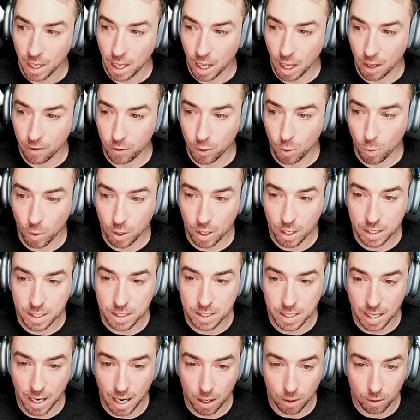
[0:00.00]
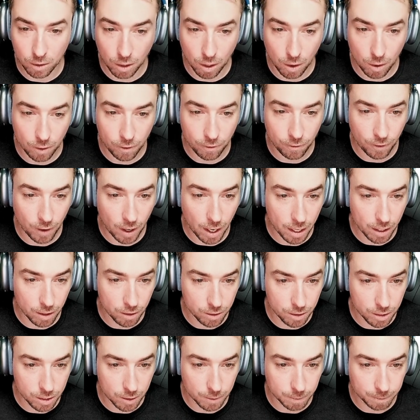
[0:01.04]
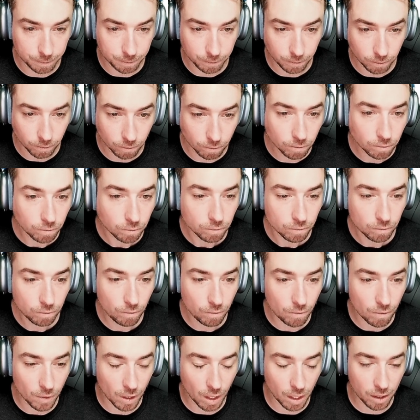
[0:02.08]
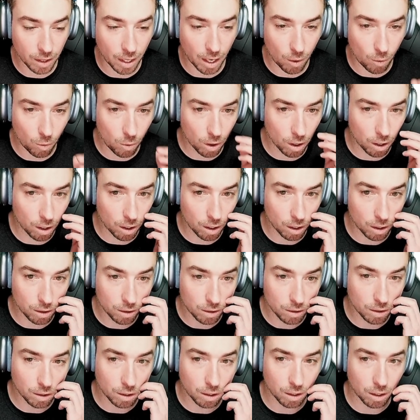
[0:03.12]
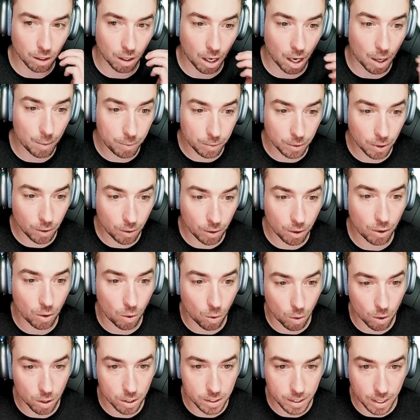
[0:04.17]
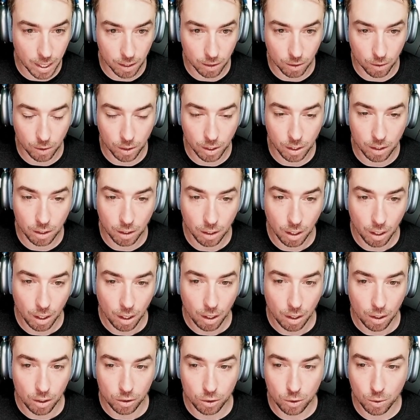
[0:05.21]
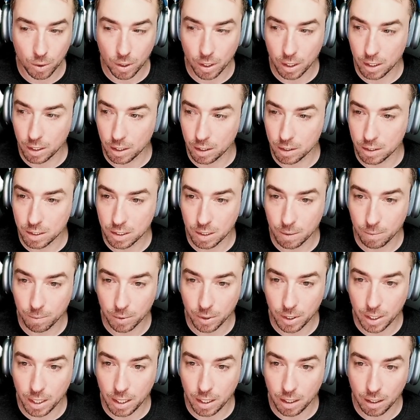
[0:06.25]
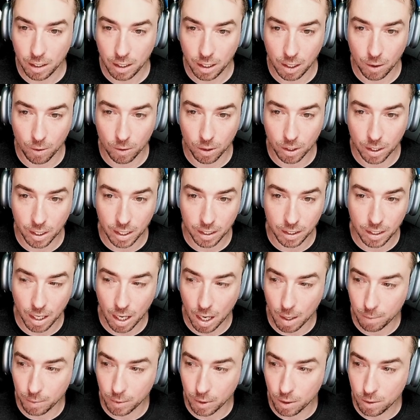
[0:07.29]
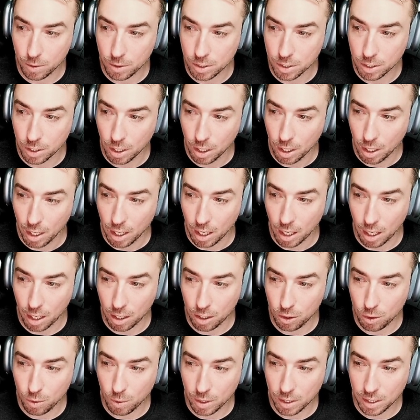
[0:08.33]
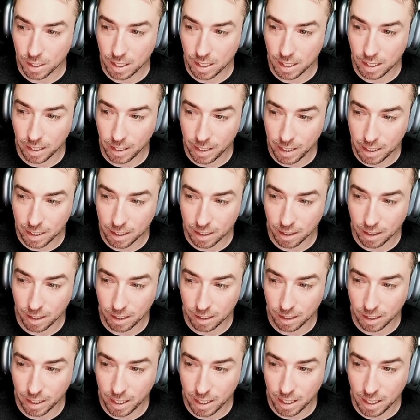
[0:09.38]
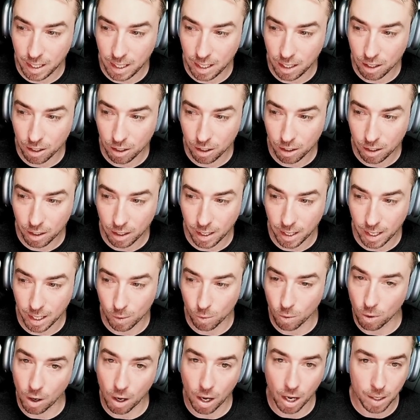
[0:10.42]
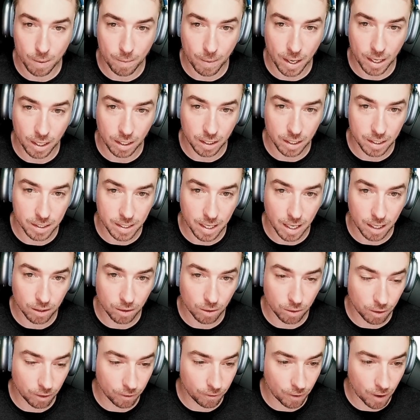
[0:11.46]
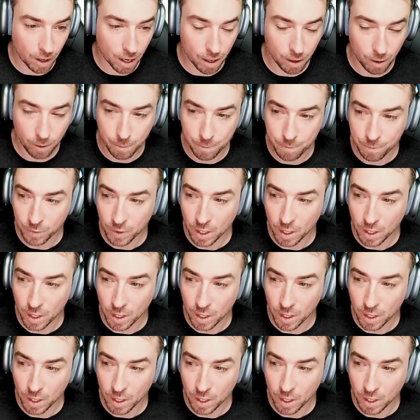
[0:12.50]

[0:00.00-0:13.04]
If you want to download files that were uploaded or downloaded, you can simply, here we're looking at the uploads, you can click the link here and it will automatically download the file.